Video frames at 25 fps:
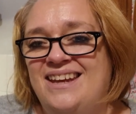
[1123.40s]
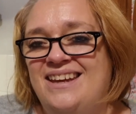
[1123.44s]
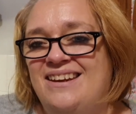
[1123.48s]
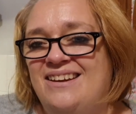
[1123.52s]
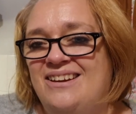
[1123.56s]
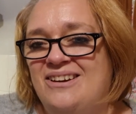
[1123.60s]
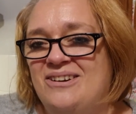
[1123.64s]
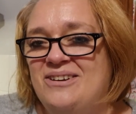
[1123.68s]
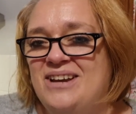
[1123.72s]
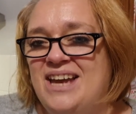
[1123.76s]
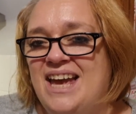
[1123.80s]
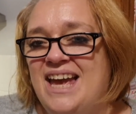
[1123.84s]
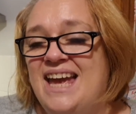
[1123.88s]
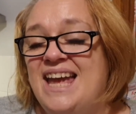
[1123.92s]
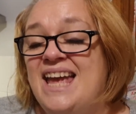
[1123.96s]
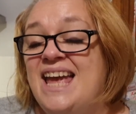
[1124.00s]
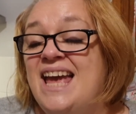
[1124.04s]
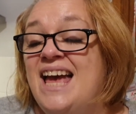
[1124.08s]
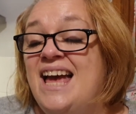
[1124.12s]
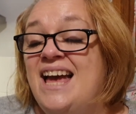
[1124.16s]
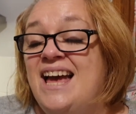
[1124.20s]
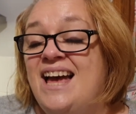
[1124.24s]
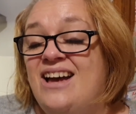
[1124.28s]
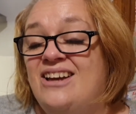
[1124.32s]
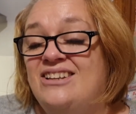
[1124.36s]
Okay,
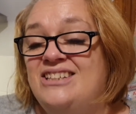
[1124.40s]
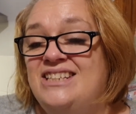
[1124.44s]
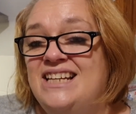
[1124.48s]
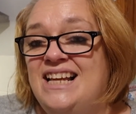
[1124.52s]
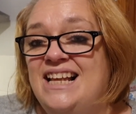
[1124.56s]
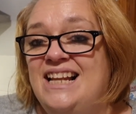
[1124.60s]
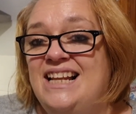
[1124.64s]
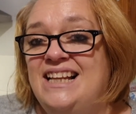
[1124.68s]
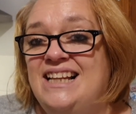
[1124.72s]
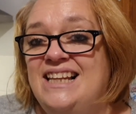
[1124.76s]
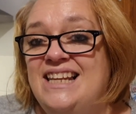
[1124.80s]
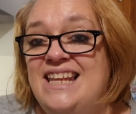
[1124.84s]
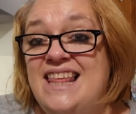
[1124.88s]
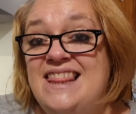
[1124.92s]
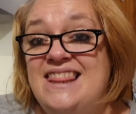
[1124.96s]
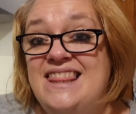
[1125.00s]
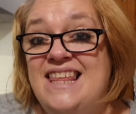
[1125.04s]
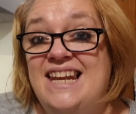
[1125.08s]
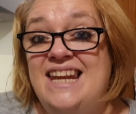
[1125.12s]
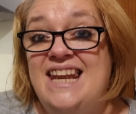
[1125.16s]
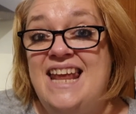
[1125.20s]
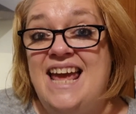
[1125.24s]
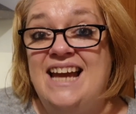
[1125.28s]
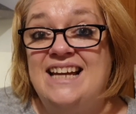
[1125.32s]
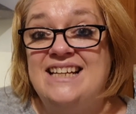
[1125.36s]
until the
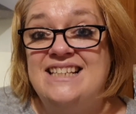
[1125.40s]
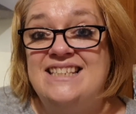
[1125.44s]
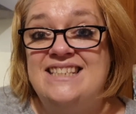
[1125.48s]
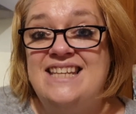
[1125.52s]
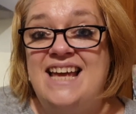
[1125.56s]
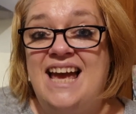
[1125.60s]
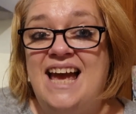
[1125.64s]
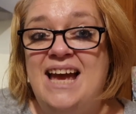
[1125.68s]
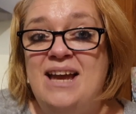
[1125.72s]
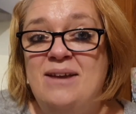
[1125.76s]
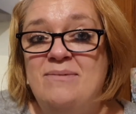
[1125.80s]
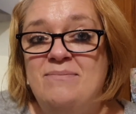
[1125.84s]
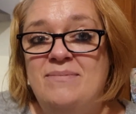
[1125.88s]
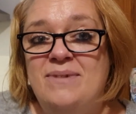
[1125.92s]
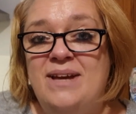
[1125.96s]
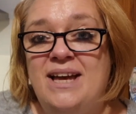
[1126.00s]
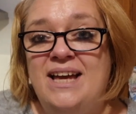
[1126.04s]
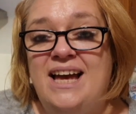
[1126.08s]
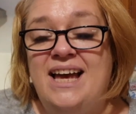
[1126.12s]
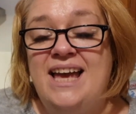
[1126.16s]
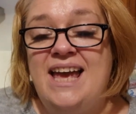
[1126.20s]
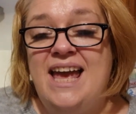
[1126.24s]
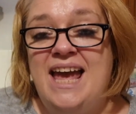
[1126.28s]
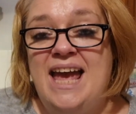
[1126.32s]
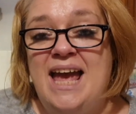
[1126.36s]
next time,
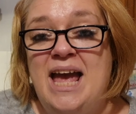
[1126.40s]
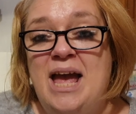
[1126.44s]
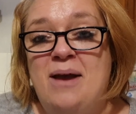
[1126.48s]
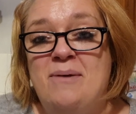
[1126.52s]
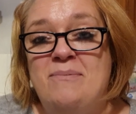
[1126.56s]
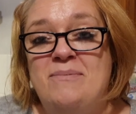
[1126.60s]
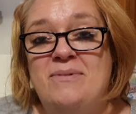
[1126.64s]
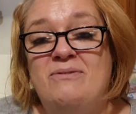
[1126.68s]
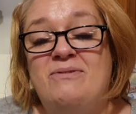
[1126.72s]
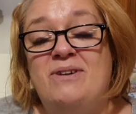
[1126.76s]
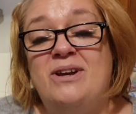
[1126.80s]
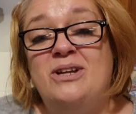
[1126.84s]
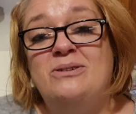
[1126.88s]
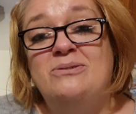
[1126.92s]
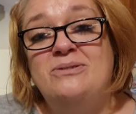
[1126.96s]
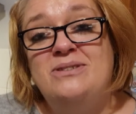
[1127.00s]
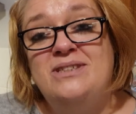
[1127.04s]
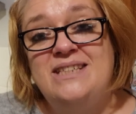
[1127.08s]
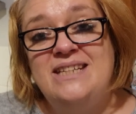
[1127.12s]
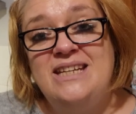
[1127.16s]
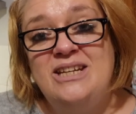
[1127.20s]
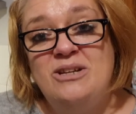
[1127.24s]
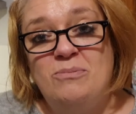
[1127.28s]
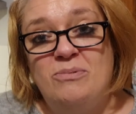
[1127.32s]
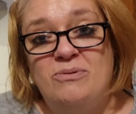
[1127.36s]
if I don't
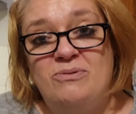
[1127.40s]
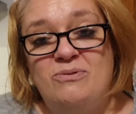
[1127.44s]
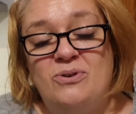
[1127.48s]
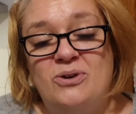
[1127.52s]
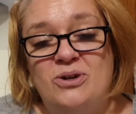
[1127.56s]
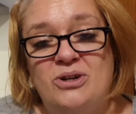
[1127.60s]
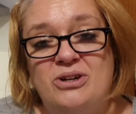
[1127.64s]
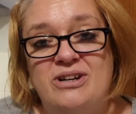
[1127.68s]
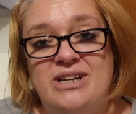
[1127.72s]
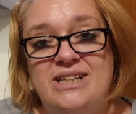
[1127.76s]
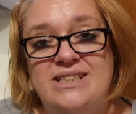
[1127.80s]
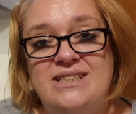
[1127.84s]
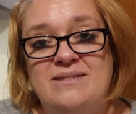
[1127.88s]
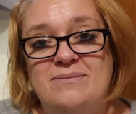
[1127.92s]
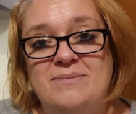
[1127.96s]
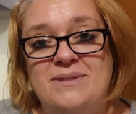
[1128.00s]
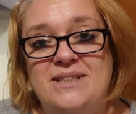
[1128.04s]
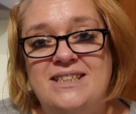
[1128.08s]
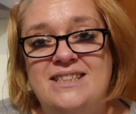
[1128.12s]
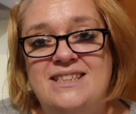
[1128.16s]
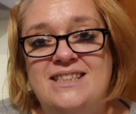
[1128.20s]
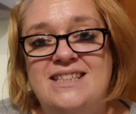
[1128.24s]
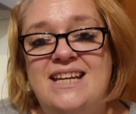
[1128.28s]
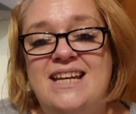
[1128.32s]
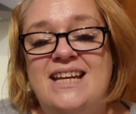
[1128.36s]
see you before
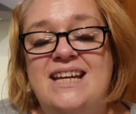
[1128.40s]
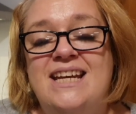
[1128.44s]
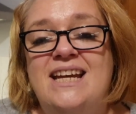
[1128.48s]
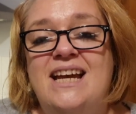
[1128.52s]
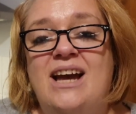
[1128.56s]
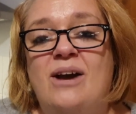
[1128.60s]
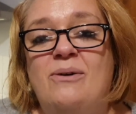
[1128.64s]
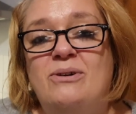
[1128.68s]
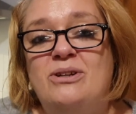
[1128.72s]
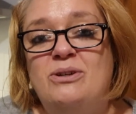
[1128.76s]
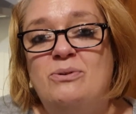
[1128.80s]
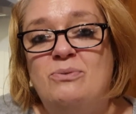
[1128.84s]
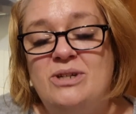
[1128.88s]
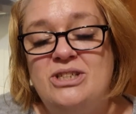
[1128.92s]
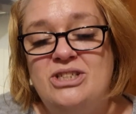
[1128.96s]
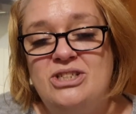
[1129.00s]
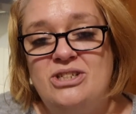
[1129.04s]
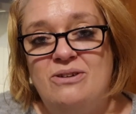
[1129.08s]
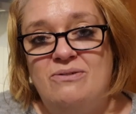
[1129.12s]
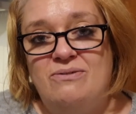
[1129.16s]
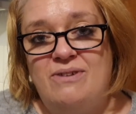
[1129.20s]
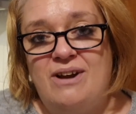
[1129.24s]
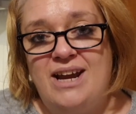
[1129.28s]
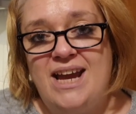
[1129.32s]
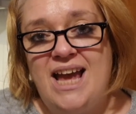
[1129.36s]
Christmas, I want to wish
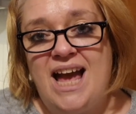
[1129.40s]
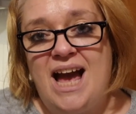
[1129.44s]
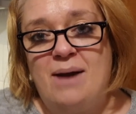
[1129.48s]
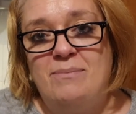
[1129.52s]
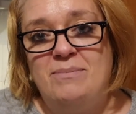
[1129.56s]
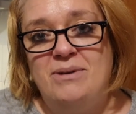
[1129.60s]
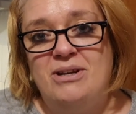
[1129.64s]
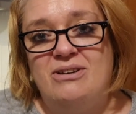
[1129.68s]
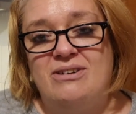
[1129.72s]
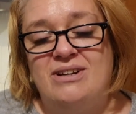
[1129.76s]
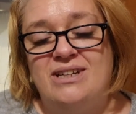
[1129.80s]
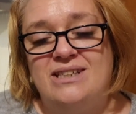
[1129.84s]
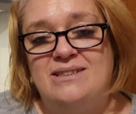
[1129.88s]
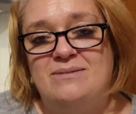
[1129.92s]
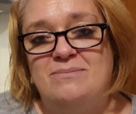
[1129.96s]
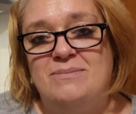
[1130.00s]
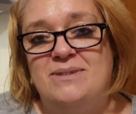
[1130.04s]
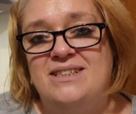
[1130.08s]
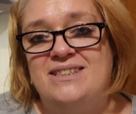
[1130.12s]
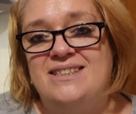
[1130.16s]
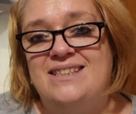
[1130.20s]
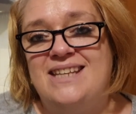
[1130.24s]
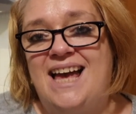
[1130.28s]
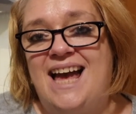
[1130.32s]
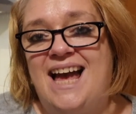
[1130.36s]
you a very happy
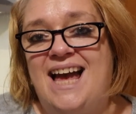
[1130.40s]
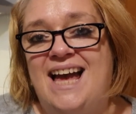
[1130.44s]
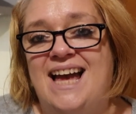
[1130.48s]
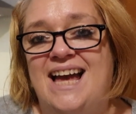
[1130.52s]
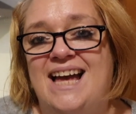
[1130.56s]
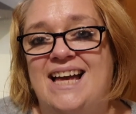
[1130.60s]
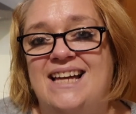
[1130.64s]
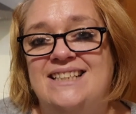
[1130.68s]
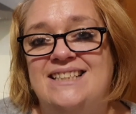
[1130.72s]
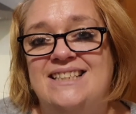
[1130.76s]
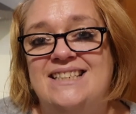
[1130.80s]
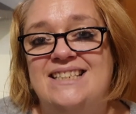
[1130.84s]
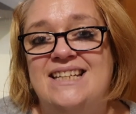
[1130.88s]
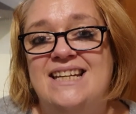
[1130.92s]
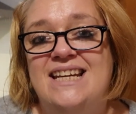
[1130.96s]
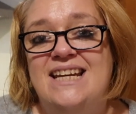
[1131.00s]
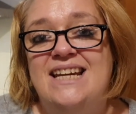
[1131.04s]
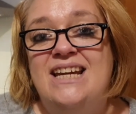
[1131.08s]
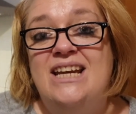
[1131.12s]
Christmas, and